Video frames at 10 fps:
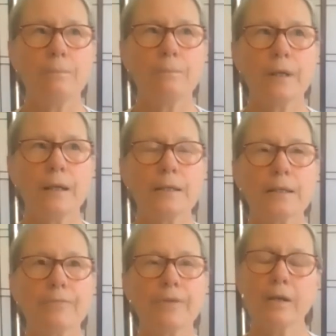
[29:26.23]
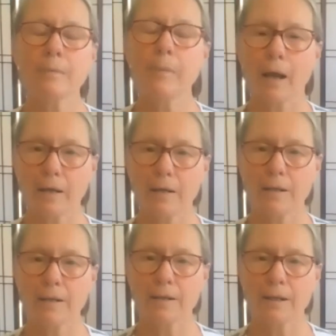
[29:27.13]
is a friend of mine
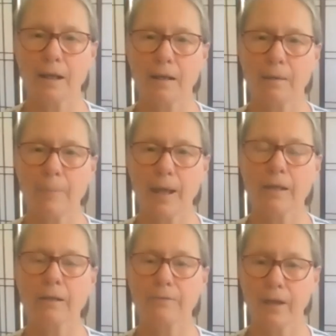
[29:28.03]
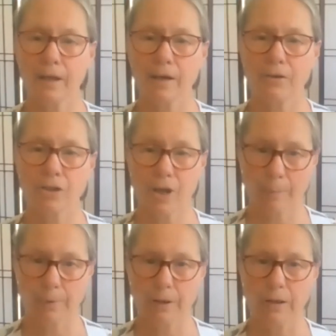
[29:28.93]
is a palliative care
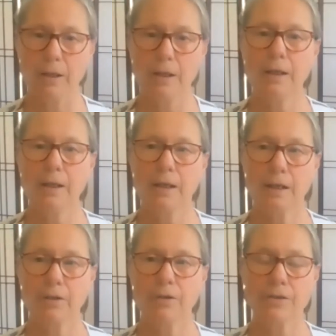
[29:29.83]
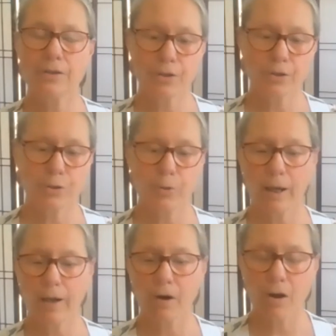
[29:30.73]
chaplain here at the Tertiary
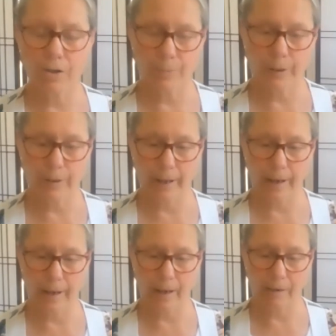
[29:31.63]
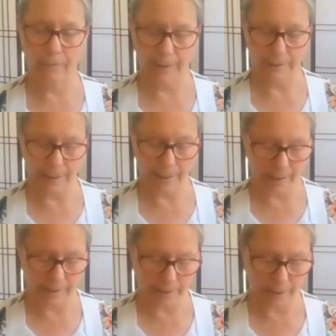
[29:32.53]
Care Hospital in Halifax.
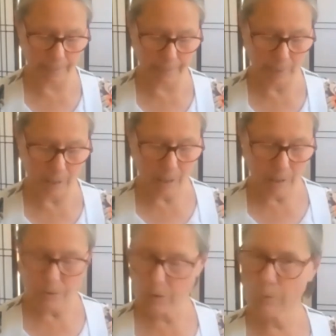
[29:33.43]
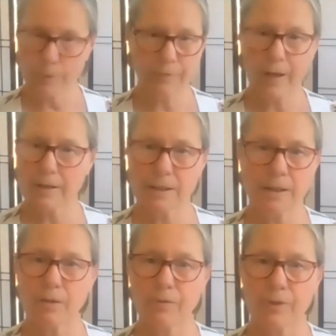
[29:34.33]
And so we've had tea
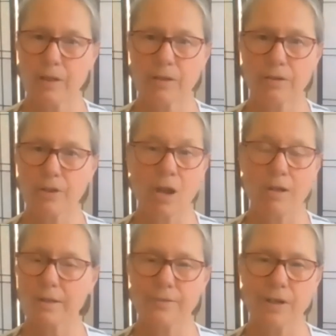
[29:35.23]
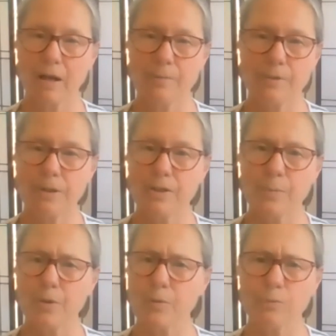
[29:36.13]
over the years lots of times, and he's
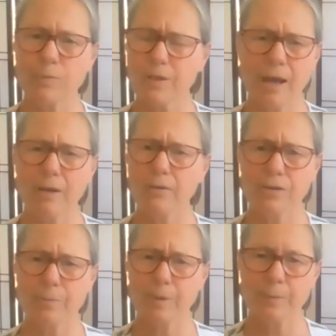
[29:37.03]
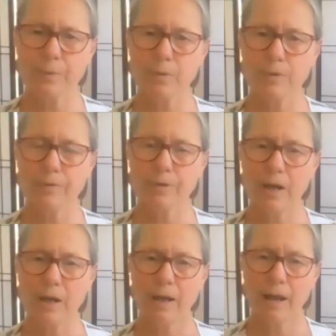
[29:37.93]
been with hundreds of people who have
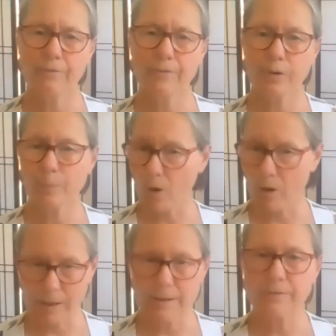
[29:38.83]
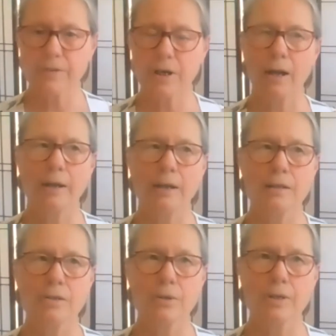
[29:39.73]
left their bodies, have died. And
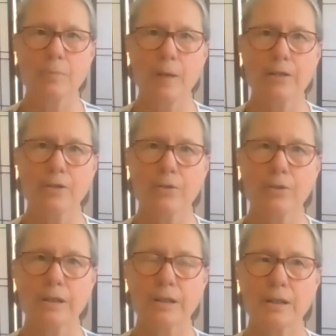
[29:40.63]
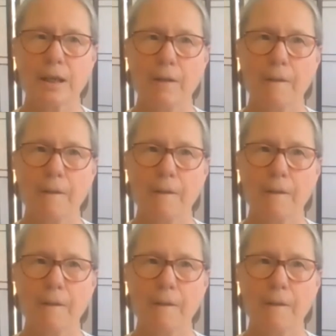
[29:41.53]
so he has many stories to tell.